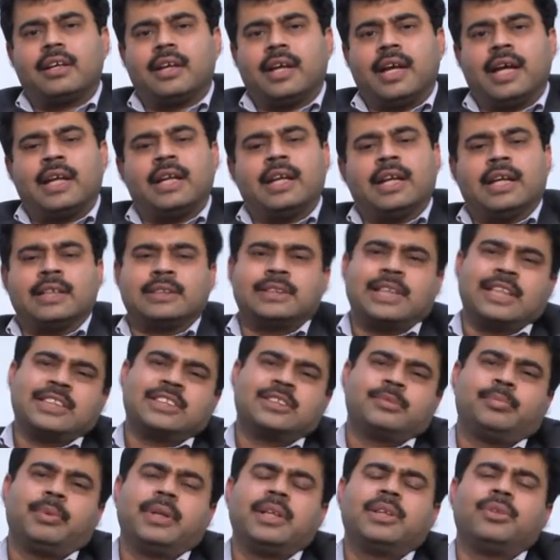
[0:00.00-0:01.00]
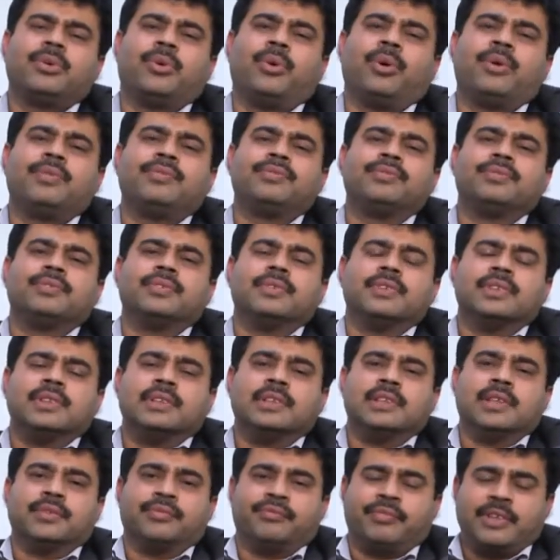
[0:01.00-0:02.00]
an assessment of
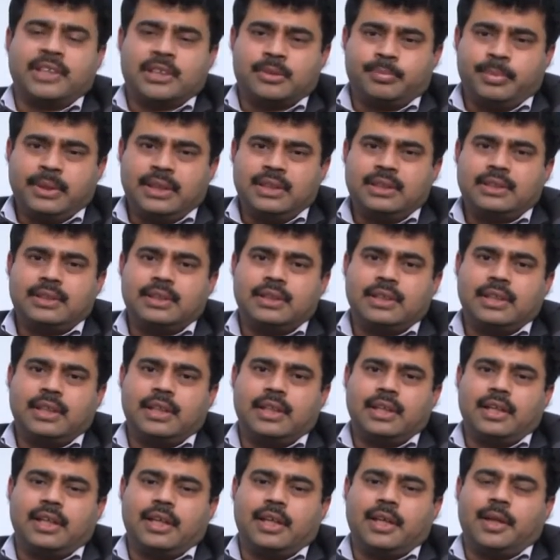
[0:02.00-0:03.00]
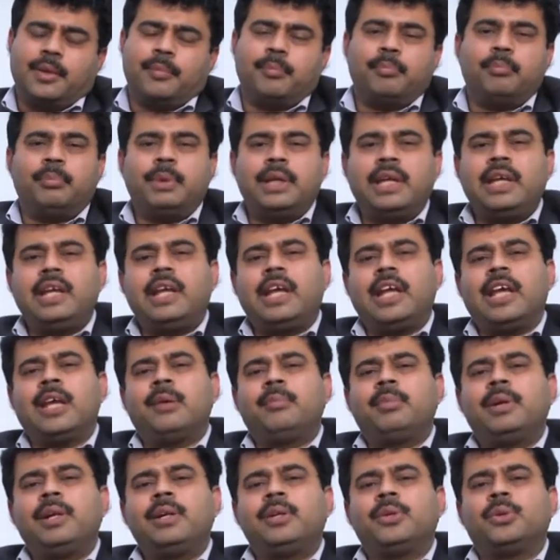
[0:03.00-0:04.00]
the fitment, being
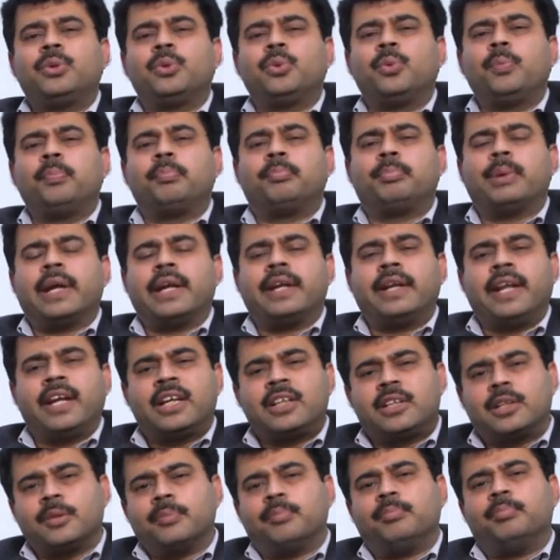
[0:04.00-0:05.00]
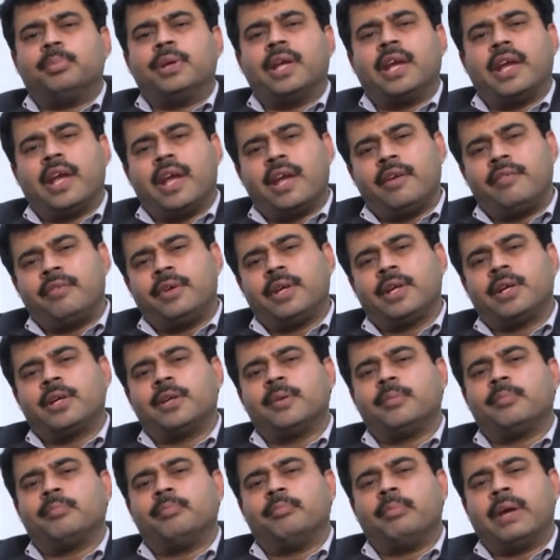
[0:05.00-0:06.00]
able to predict
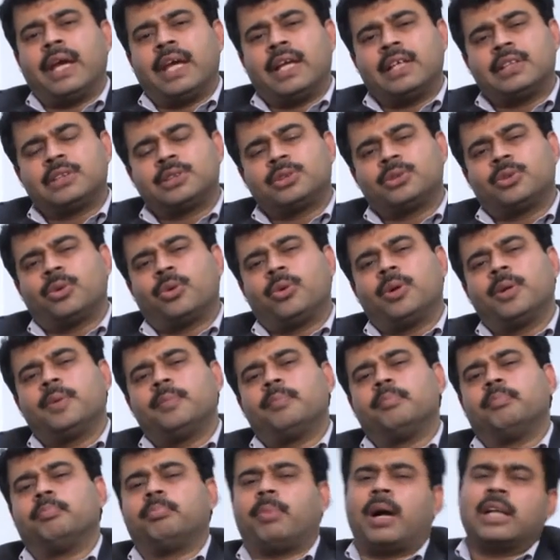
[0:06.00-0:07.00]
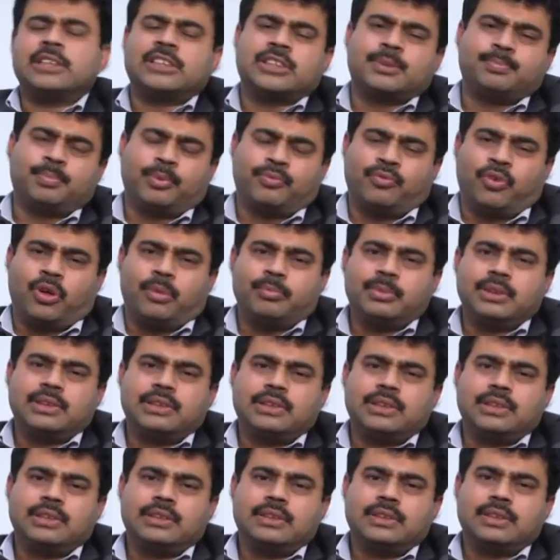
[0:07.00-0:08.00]
behavior based on past
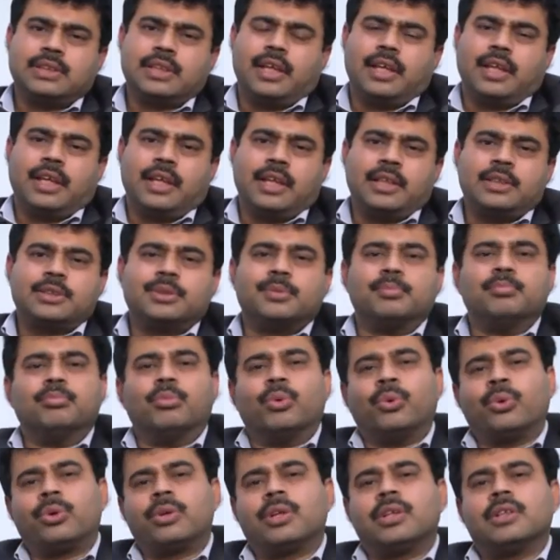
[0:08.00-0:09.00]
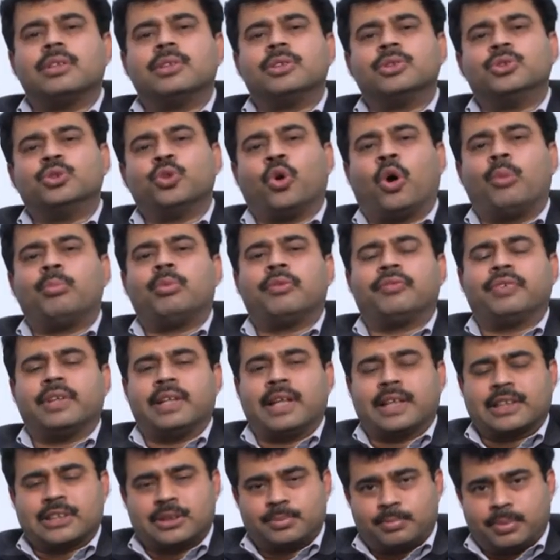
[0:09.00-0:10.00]
performances is more the job of an
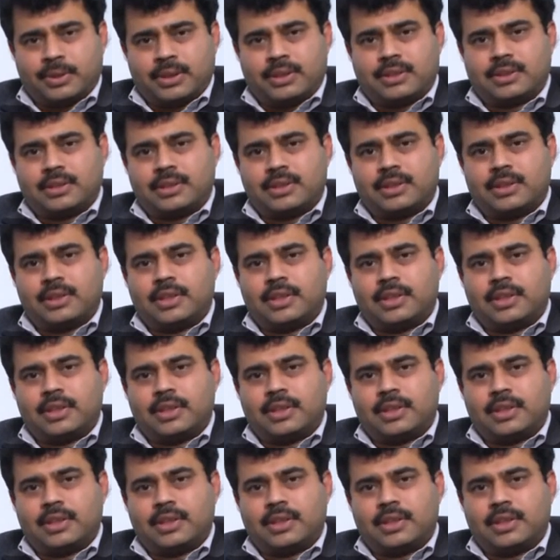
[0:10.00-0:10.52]
expert.